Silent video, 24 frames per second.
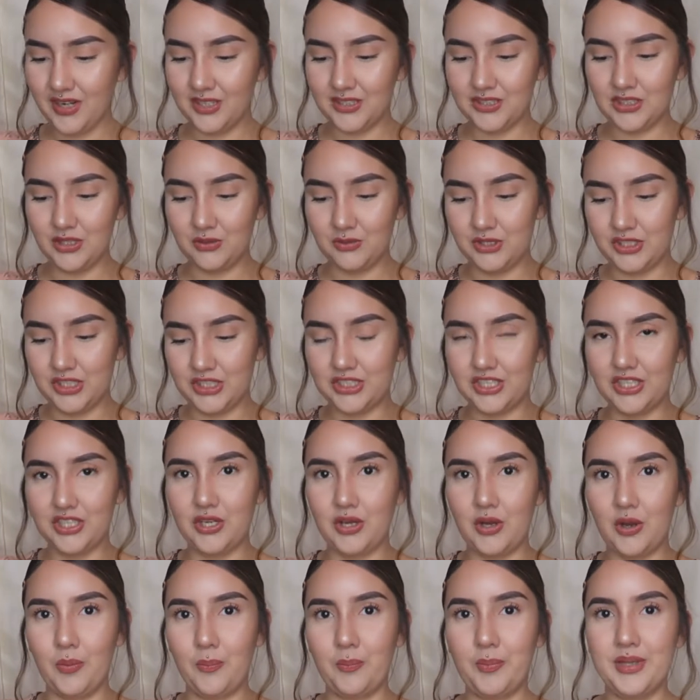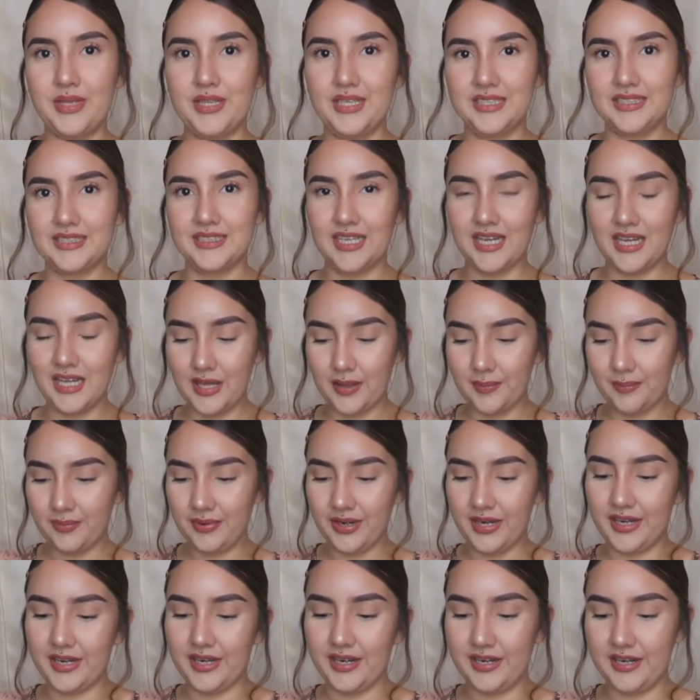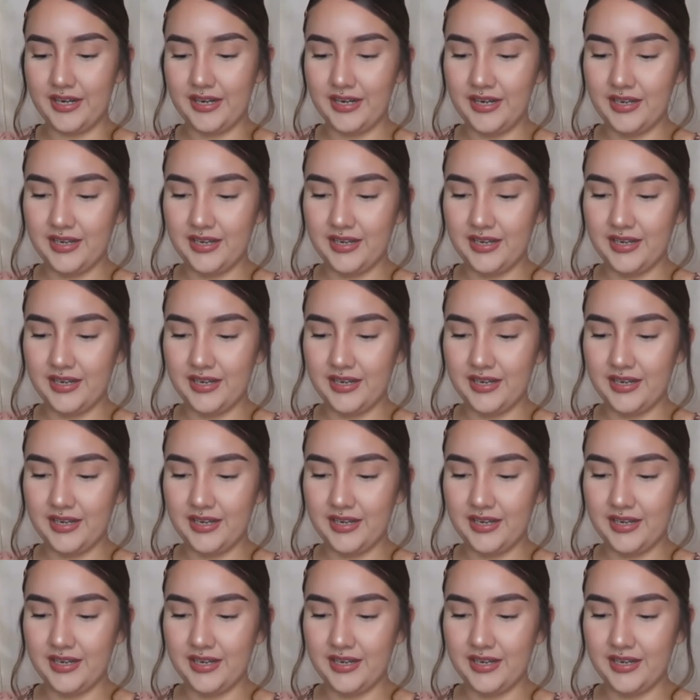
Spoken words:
So we're just gonna open this up right here.